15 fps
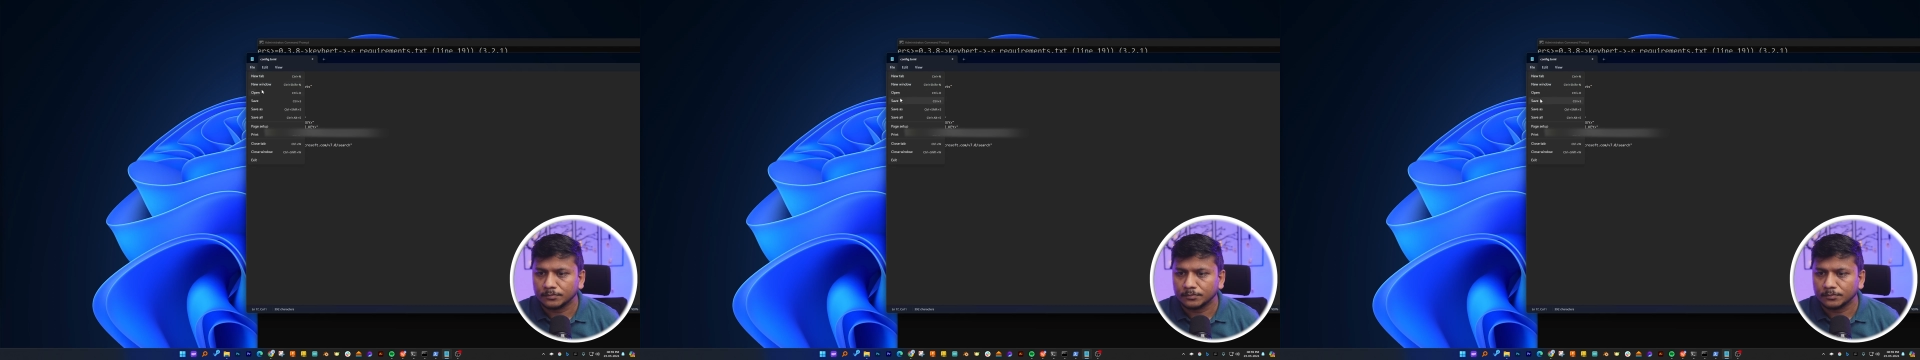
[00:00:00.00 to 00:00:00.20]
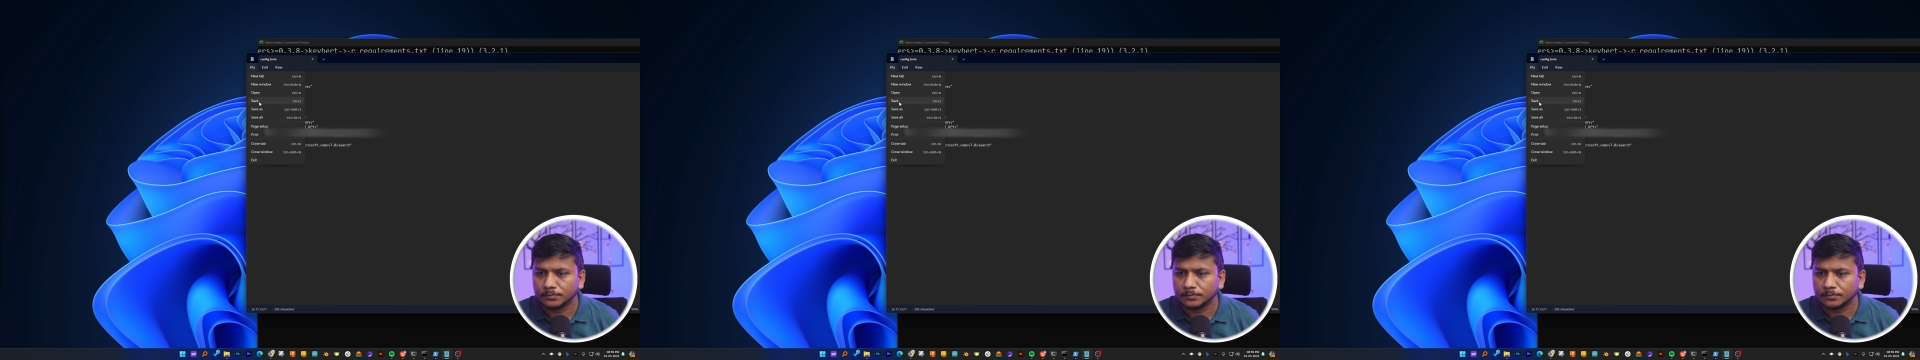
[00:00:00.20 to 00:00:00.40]

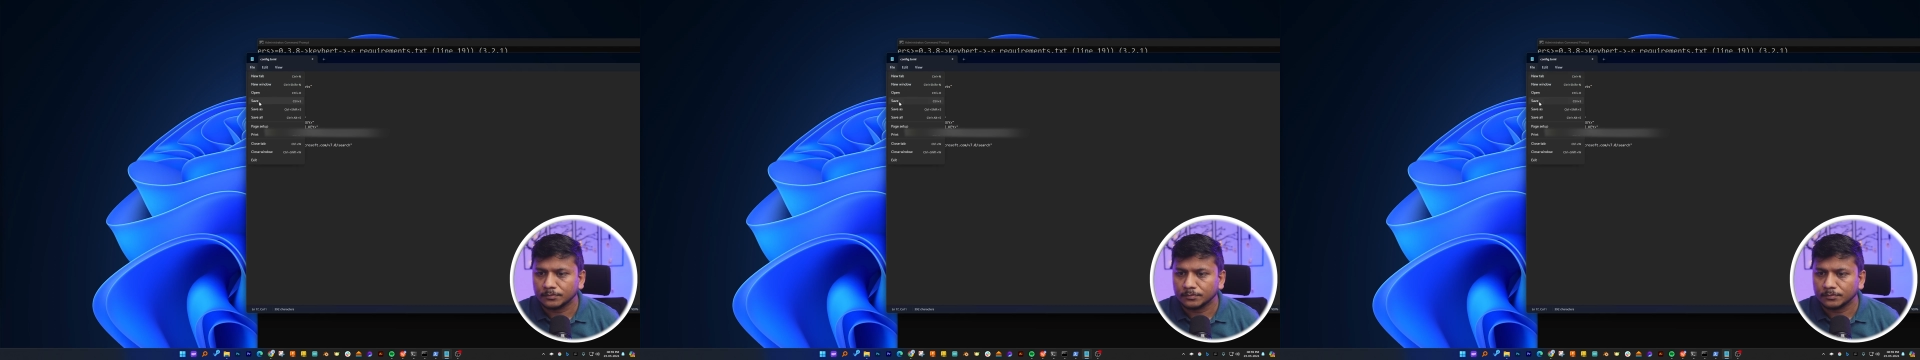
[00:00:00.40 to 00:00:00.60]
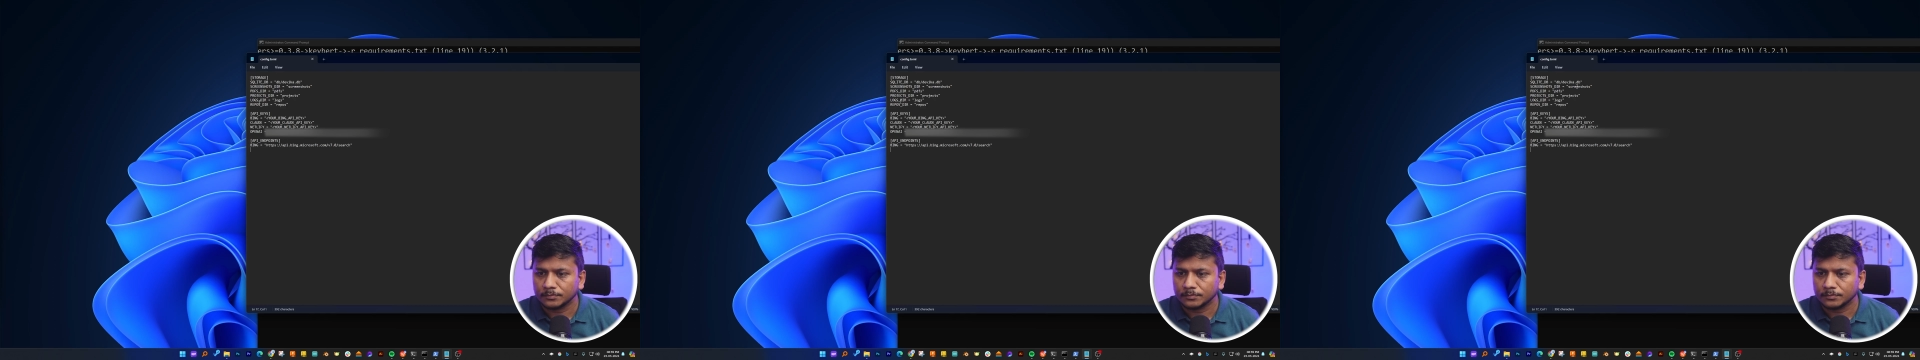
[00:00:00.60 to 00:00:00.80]

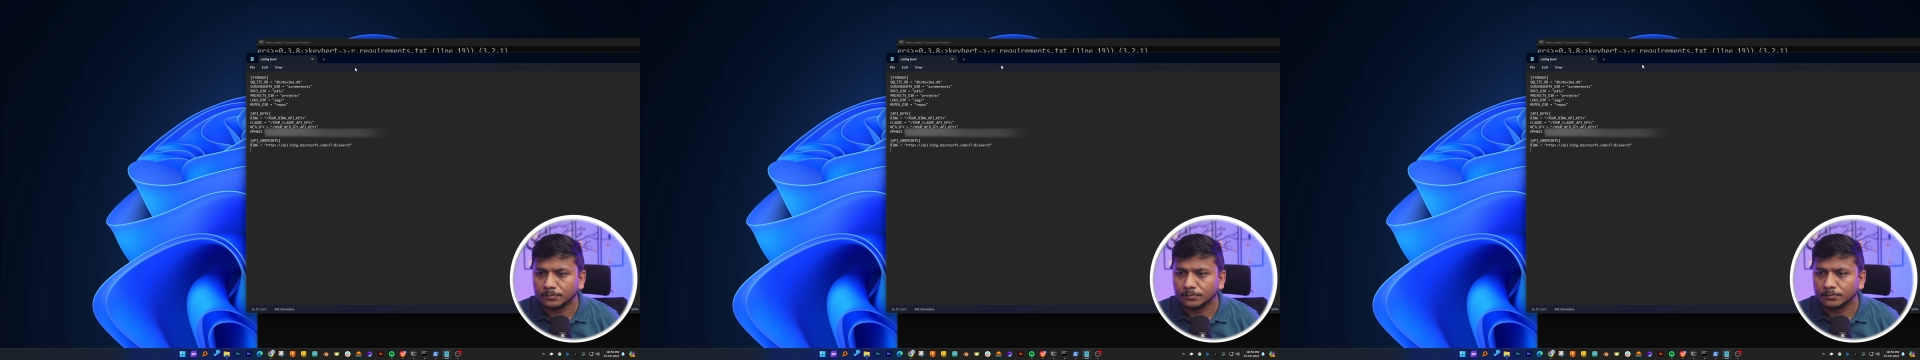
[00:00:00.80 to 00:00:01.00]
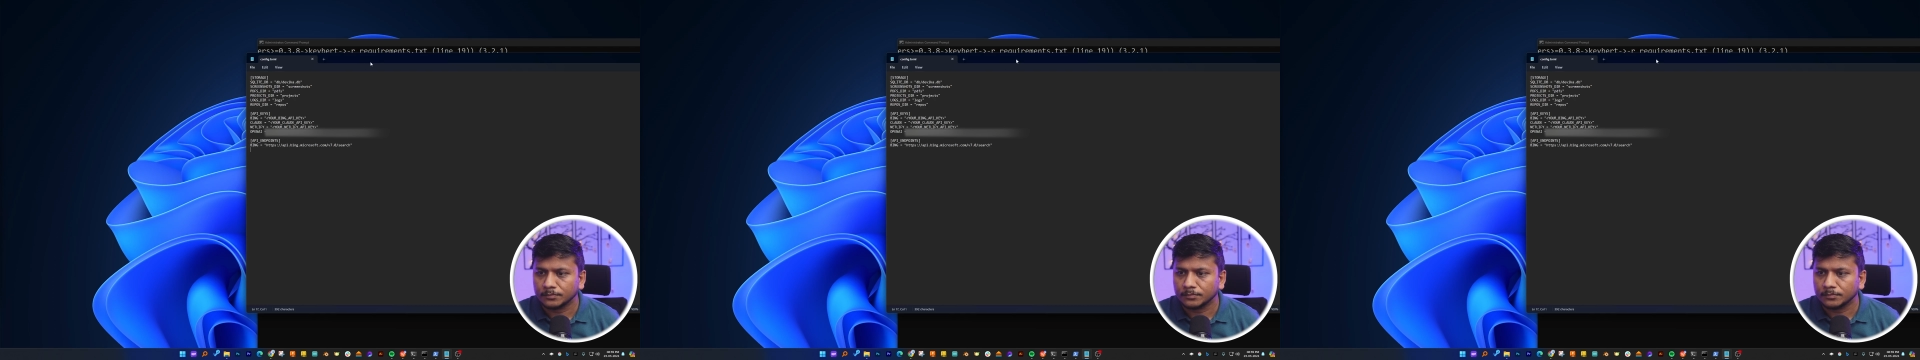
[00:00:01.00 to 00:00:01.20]

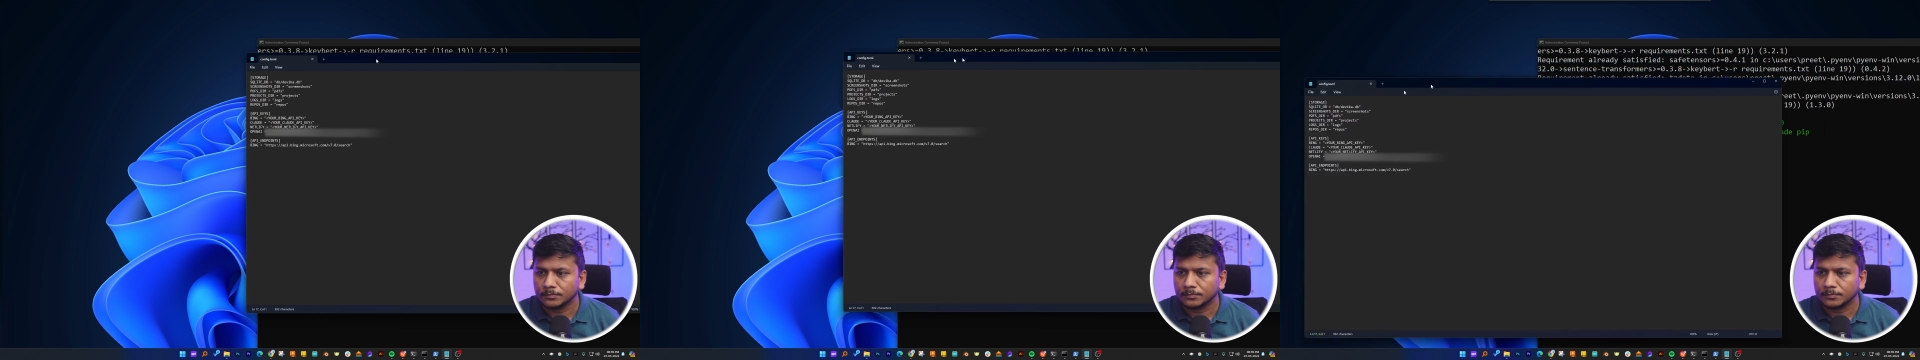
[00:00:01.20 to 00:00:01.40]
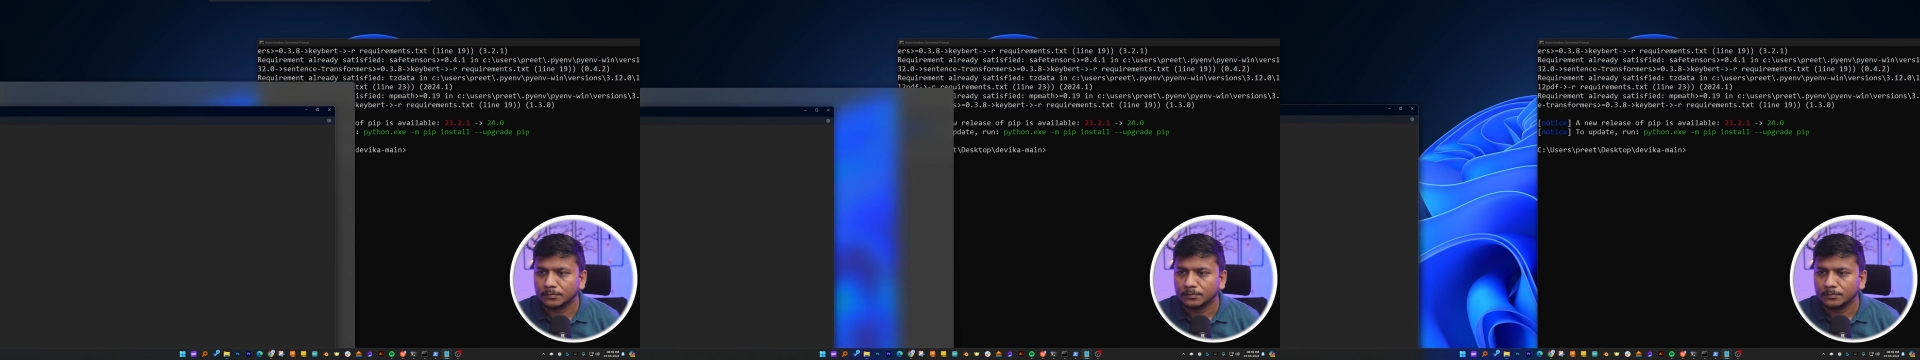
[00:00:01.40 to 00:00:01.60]

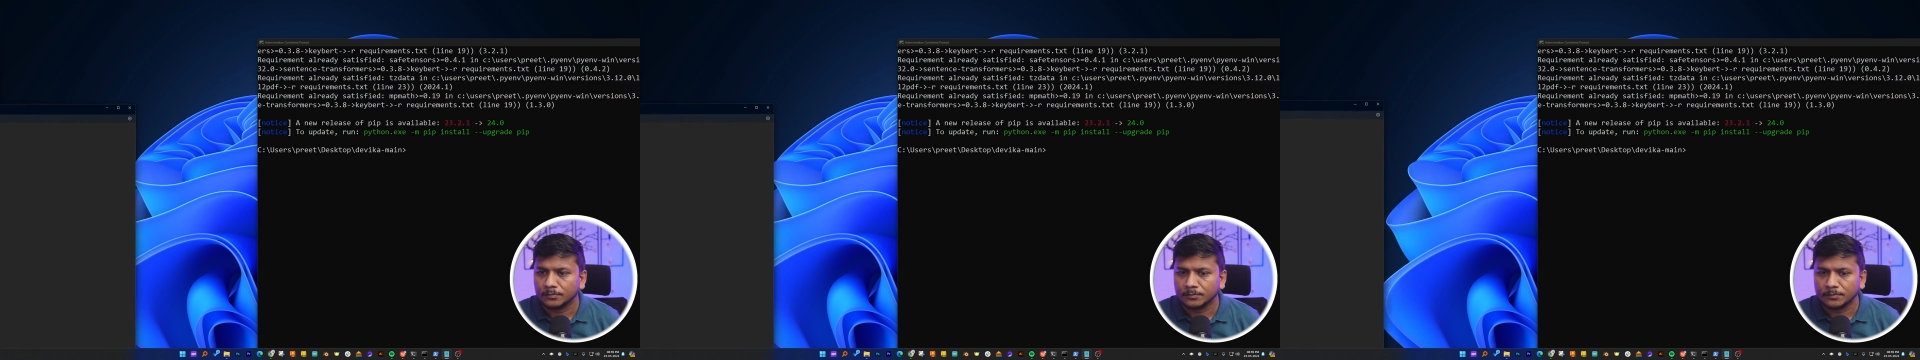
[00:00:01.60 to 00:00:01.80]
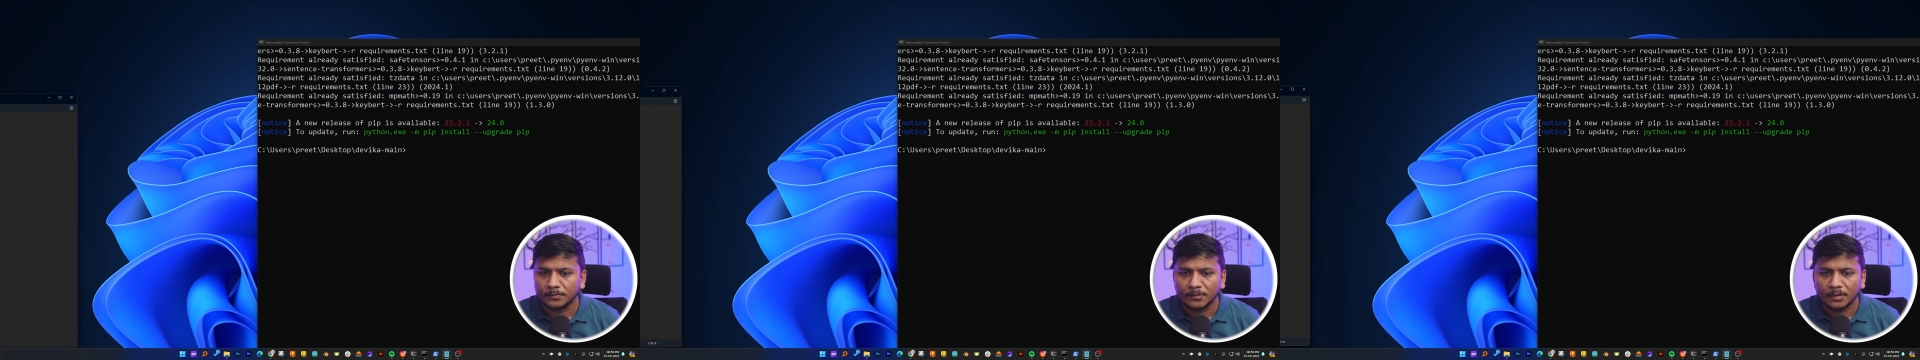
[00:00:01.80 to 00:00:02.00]

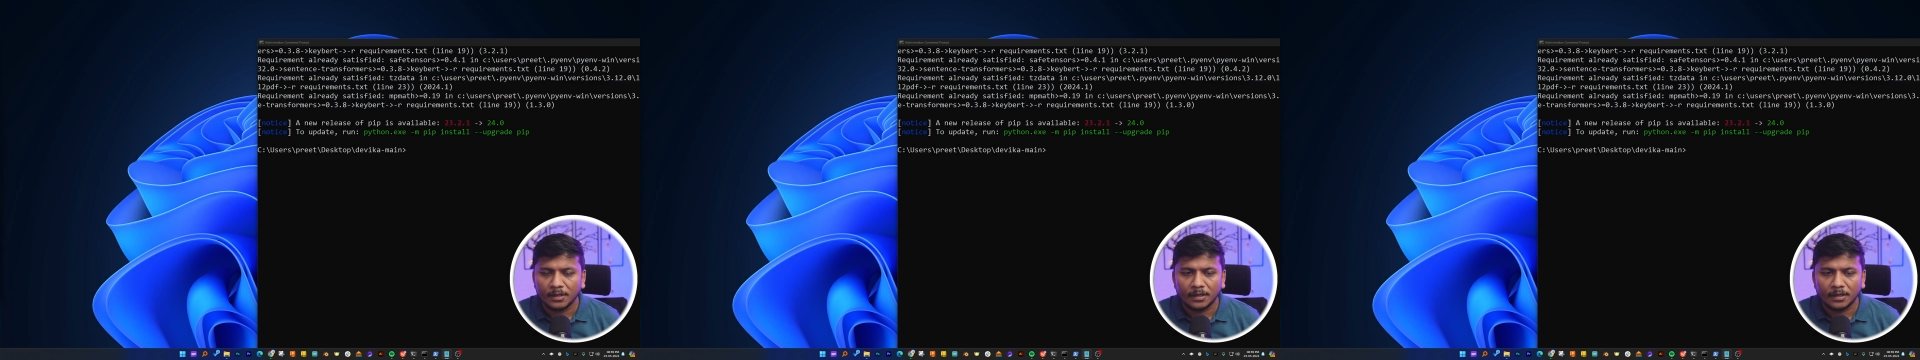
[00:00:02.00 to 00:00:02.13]
Nobody speaks.